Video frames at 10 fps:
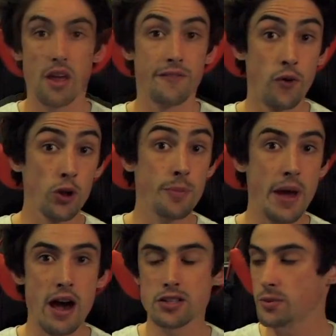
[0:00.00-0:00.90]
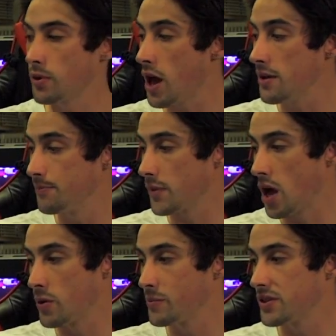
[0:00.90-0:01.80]
For the power supply,
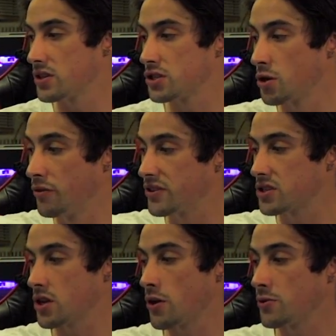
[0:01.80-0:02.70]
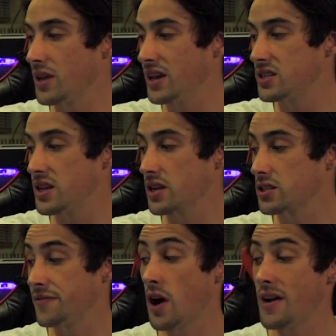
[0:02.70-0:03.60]
I went with the Silverstone
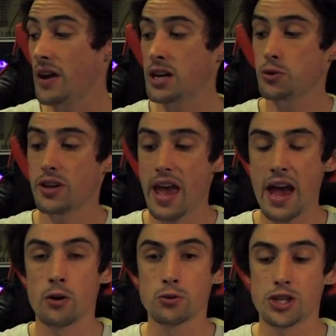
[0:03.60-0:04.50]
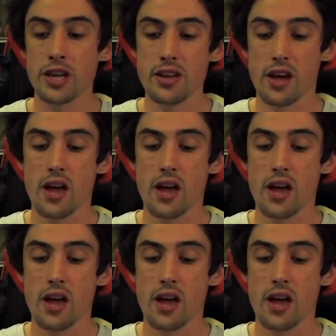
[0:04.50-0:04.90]
SX500 LG